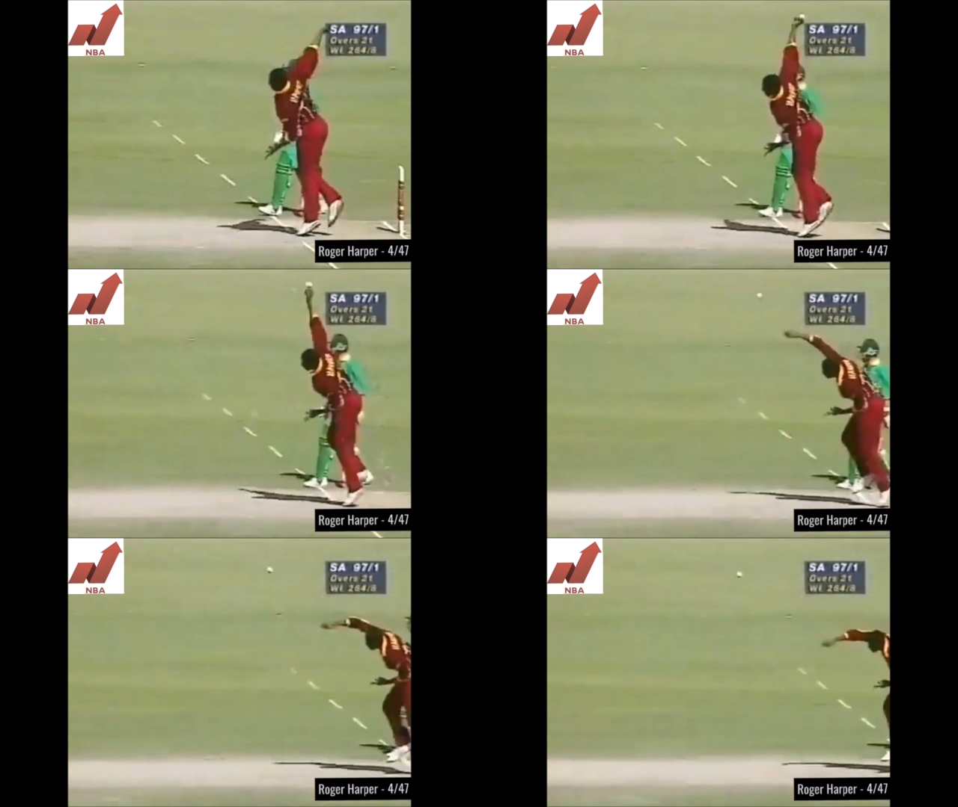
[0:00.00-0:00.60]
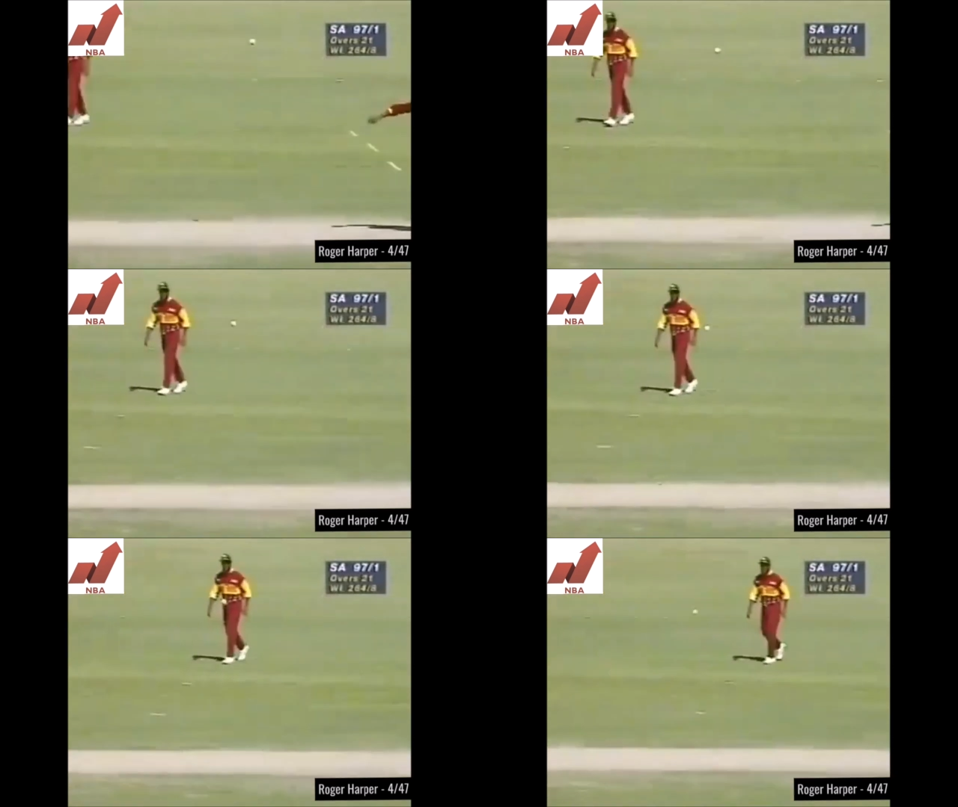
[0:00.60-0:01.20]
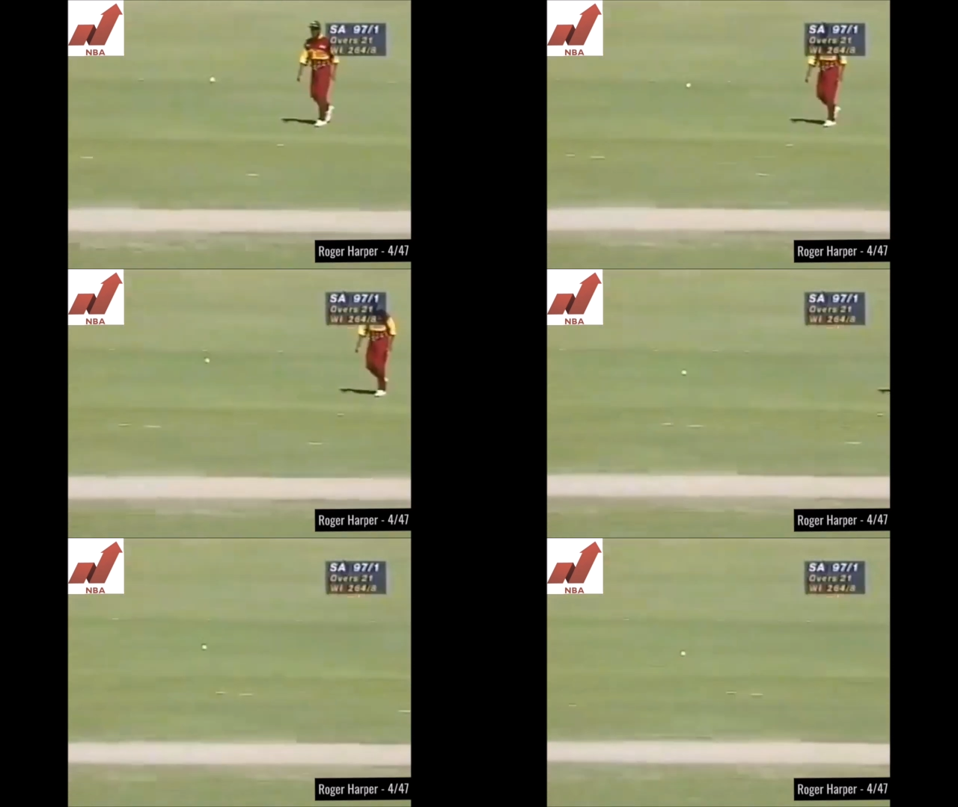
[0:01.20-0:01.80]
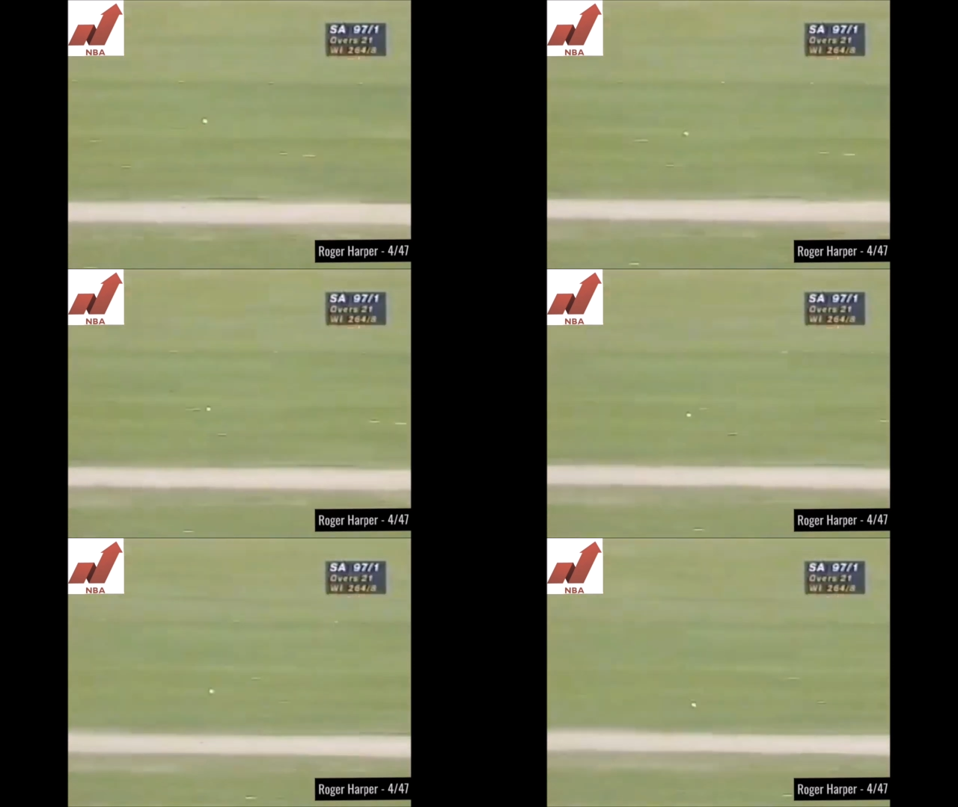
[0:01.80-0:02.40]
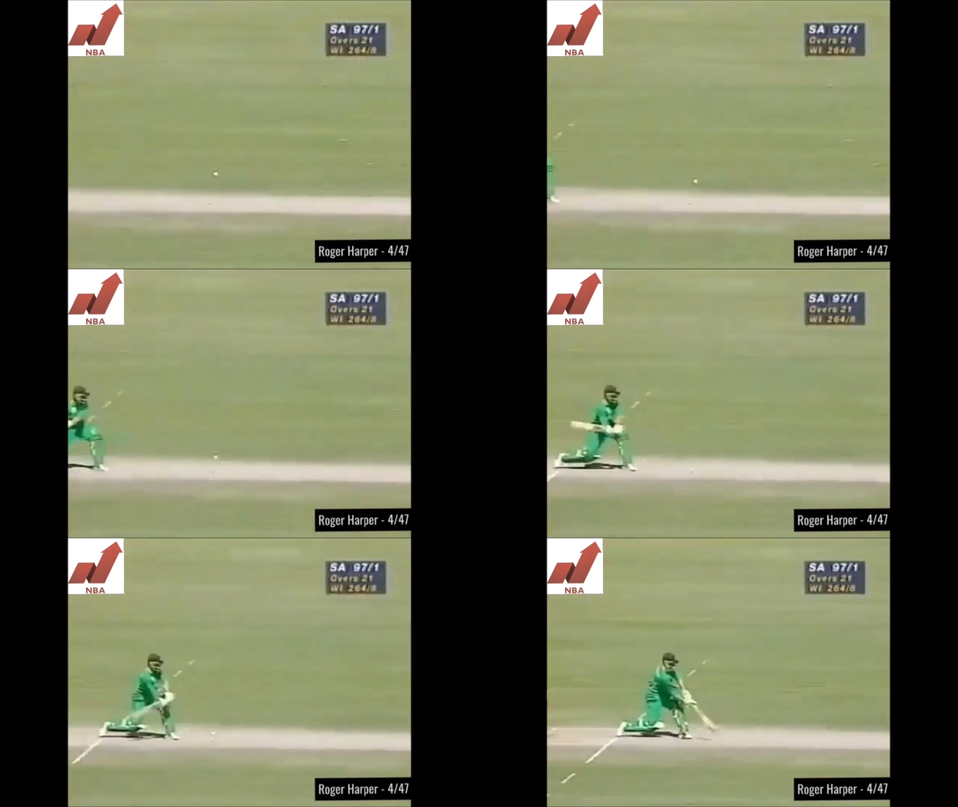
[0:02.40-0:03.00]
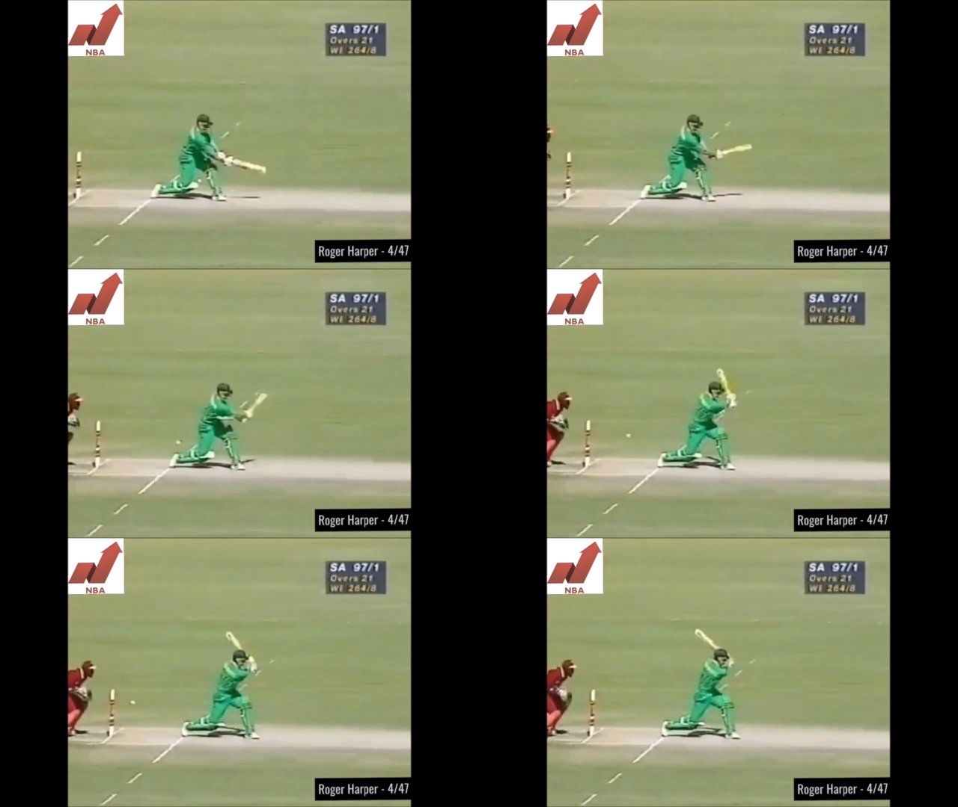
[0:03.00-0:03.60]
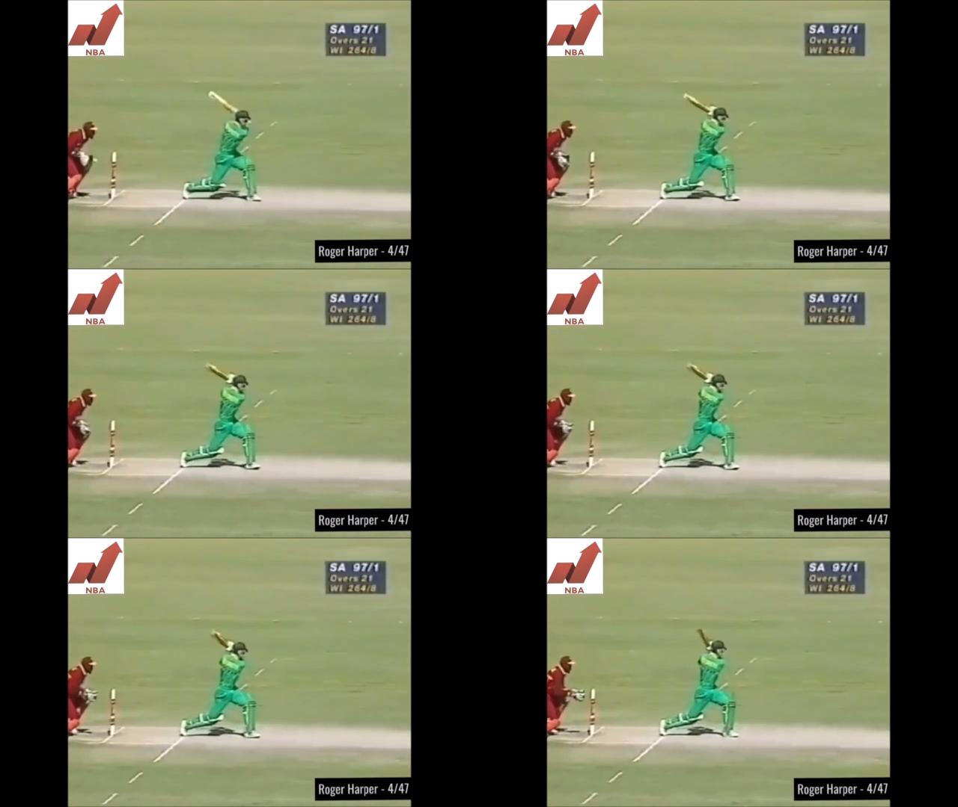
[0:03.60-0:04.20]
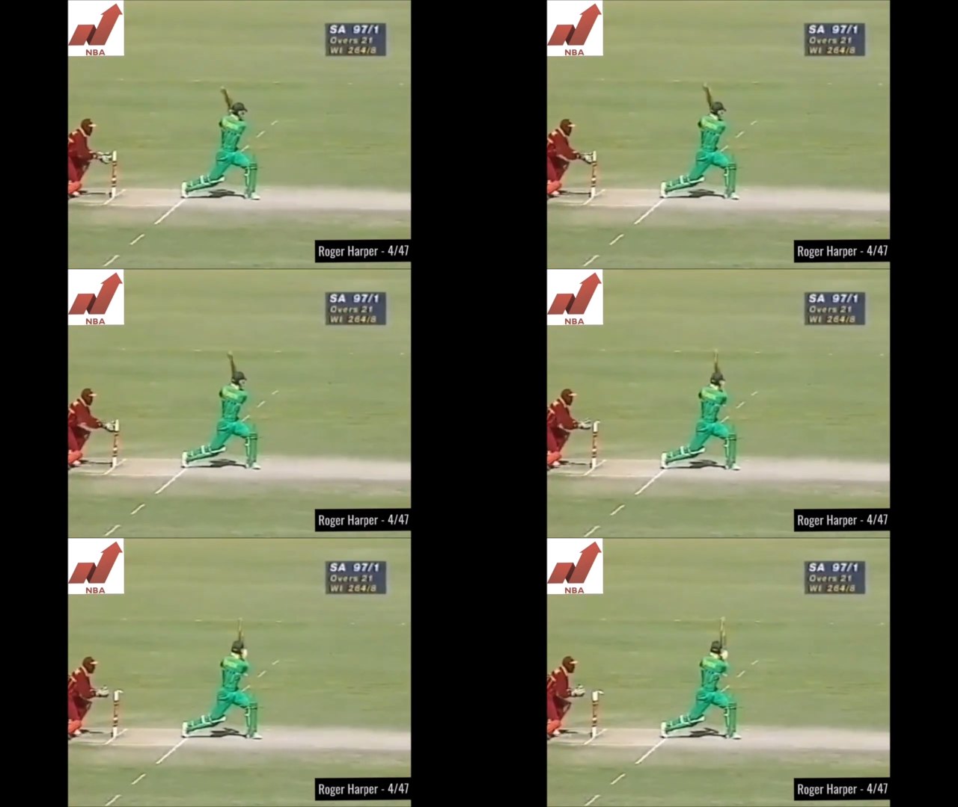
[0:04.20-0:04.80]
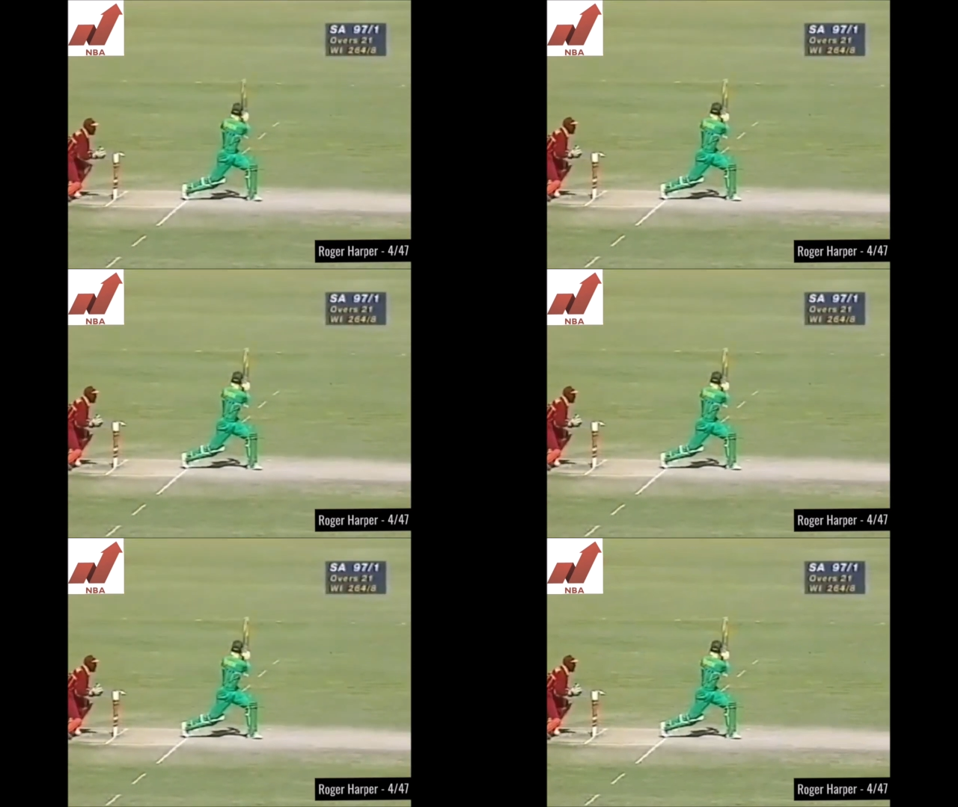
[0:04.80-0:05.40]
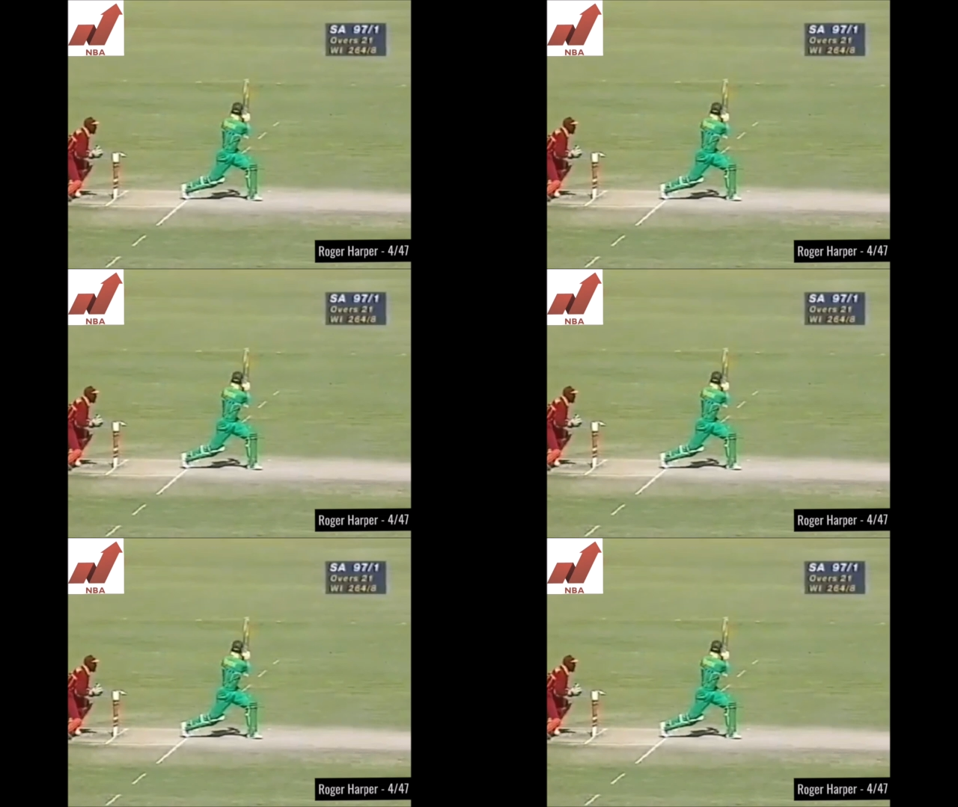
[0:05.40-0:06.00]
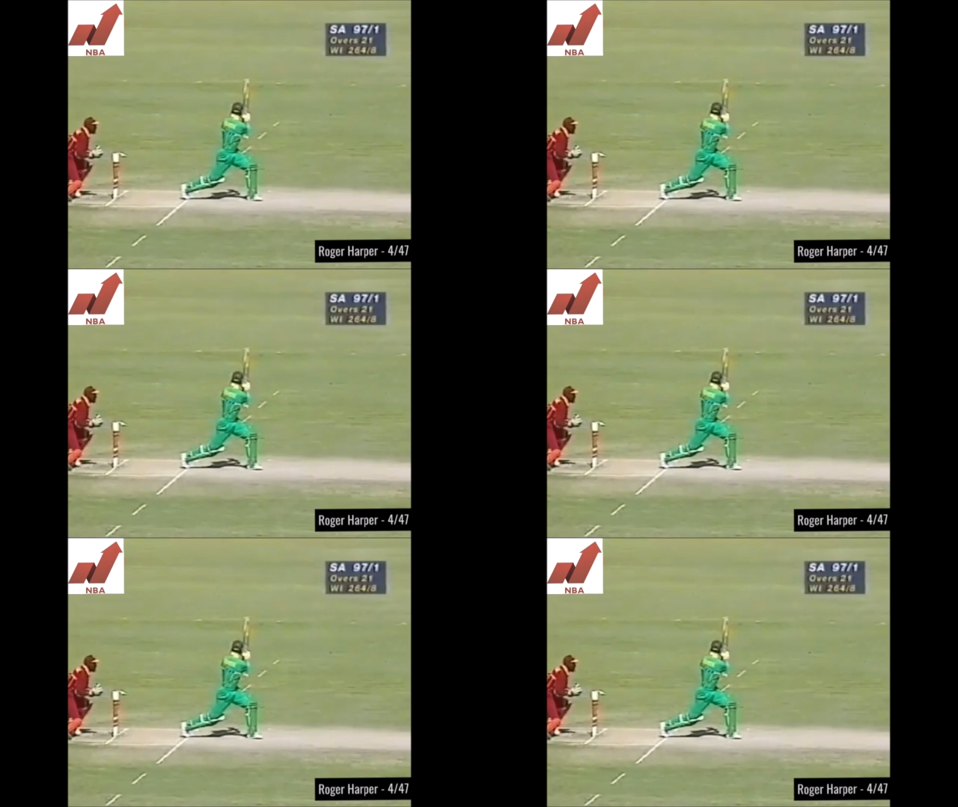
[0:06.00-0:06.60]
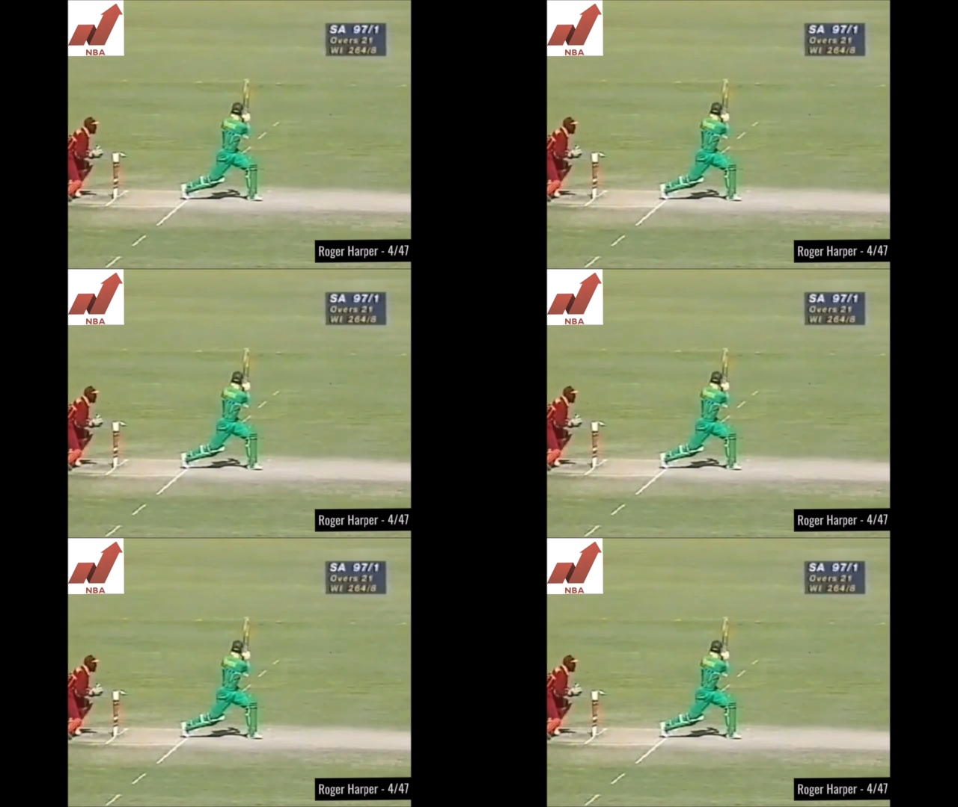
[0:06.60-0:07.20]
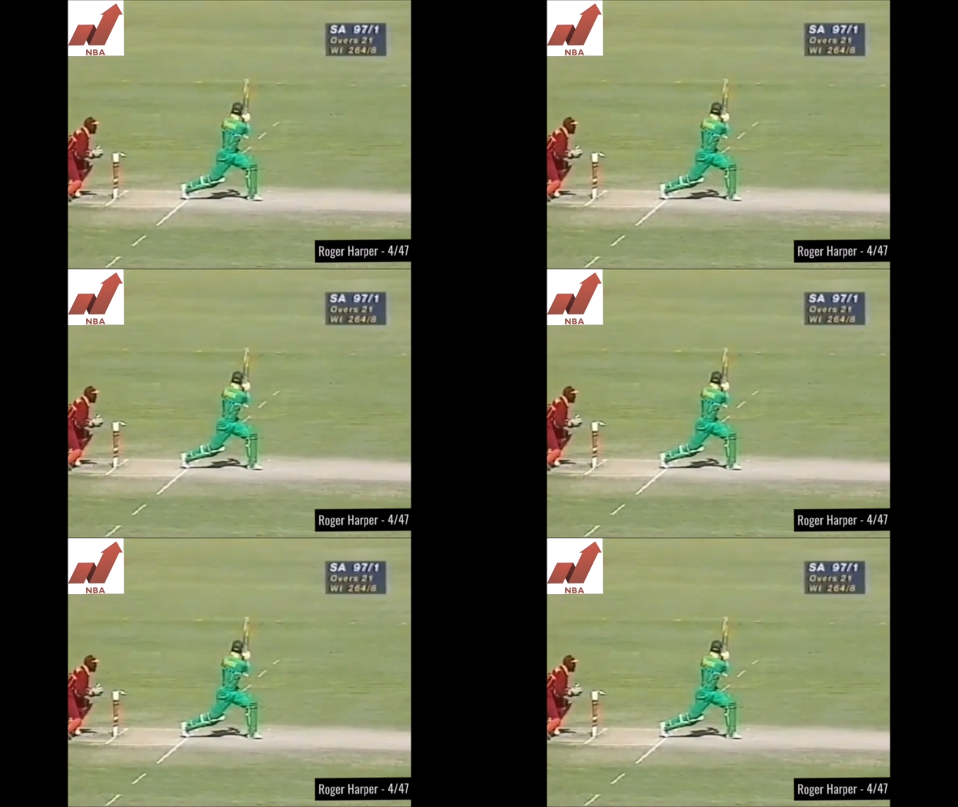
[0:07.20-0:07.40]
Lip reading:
[unreadable: no face in view]